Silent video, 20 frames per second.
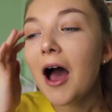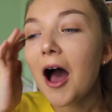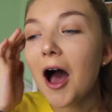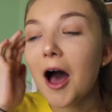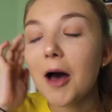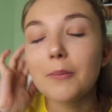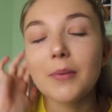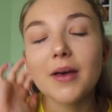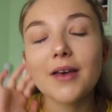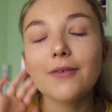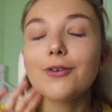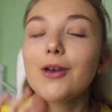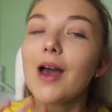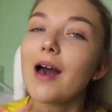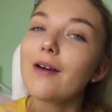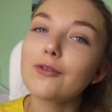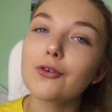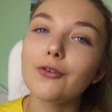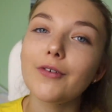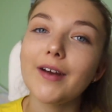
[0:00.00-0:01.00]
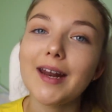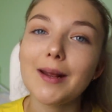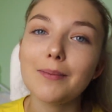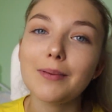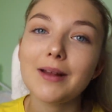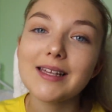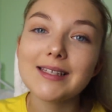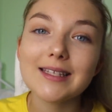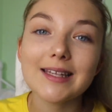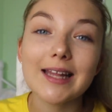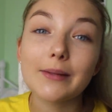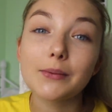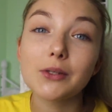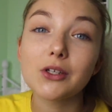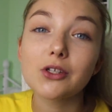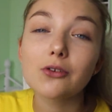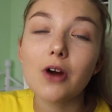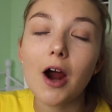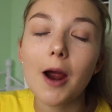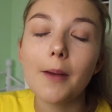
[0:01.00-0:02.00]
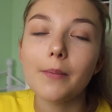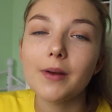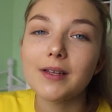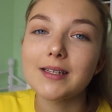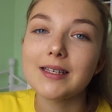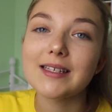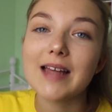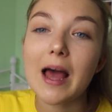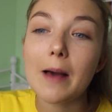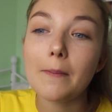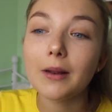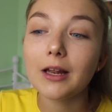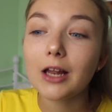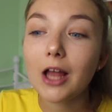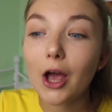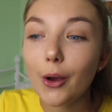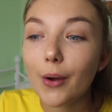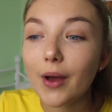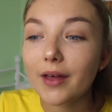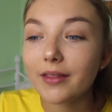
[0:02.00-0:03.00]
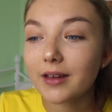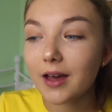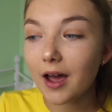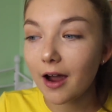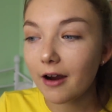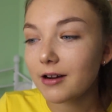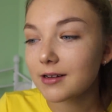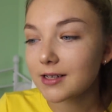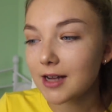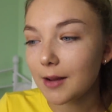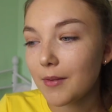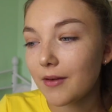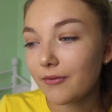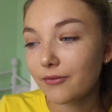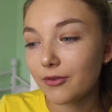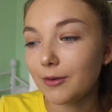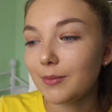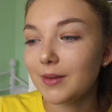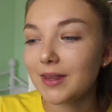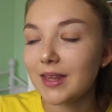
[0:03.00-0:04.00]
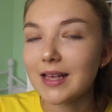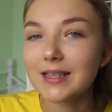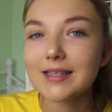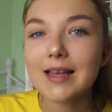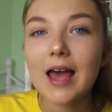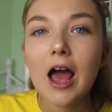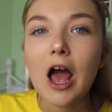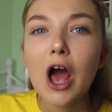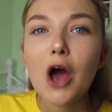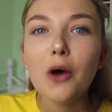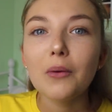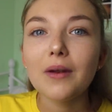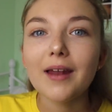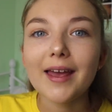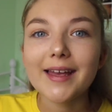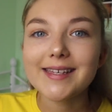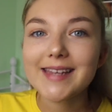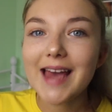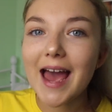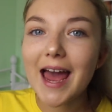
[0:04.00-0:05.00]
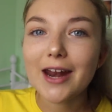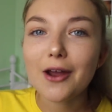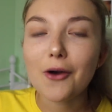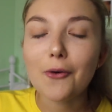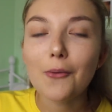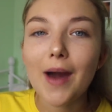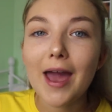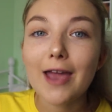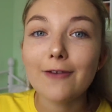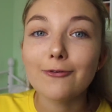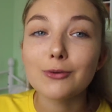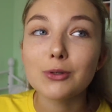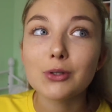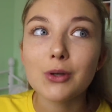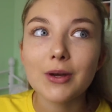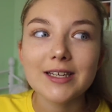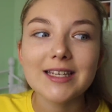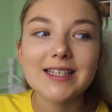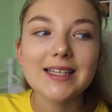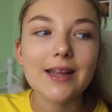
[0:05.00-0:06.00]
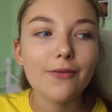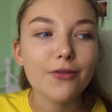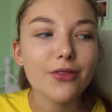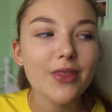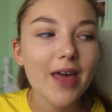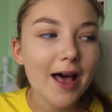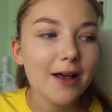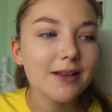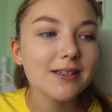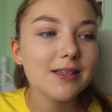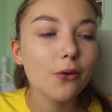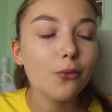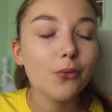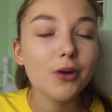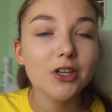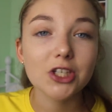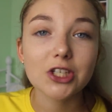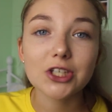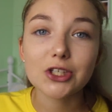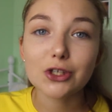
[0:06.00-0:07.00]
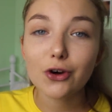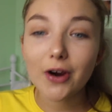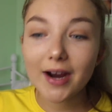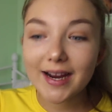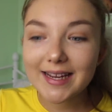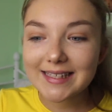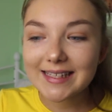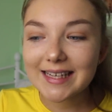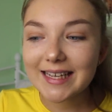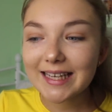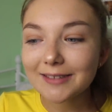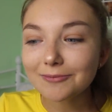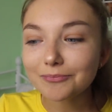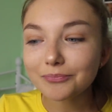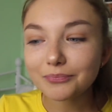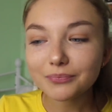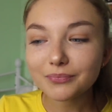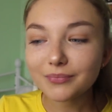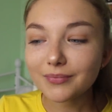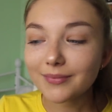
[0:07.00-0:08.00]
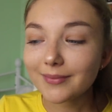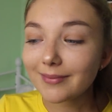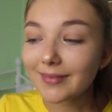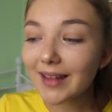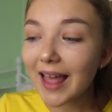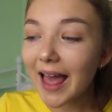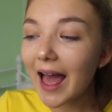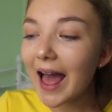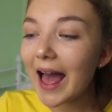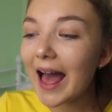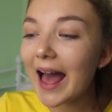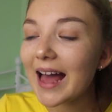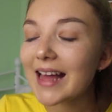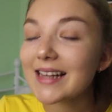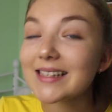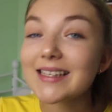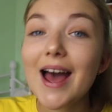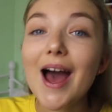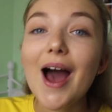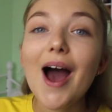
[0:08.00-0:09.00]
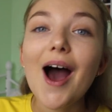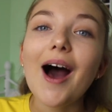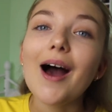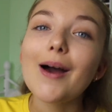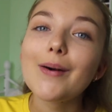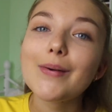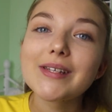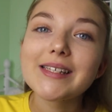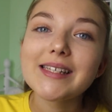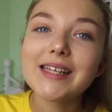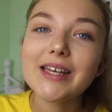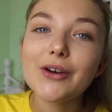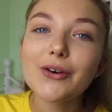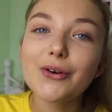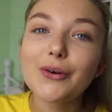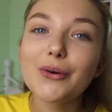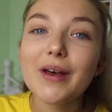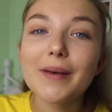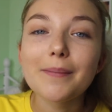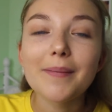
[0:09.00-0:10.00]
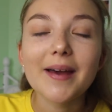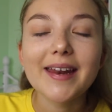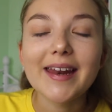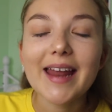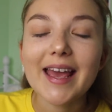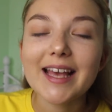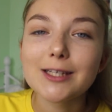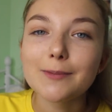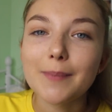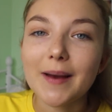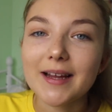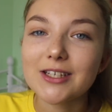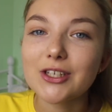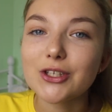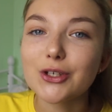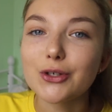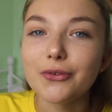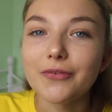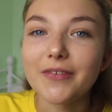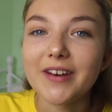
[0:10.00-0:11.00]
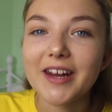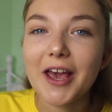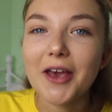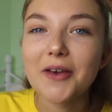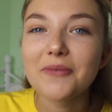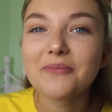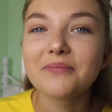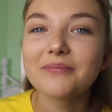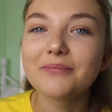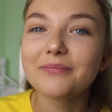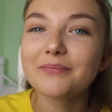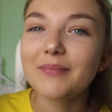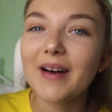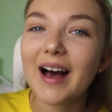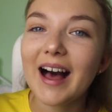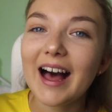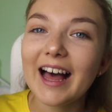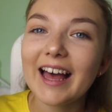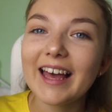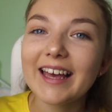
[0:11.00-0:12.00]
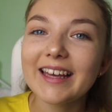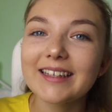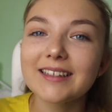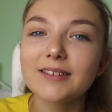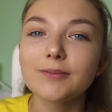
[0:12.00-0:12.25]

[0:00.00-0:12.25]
But if you haven't already, please hit that subscribe button down below. At the current time I'm filming this, we're like 10 away from 27,000, which is crazy. And I will see you all in my next back to school video. Bye!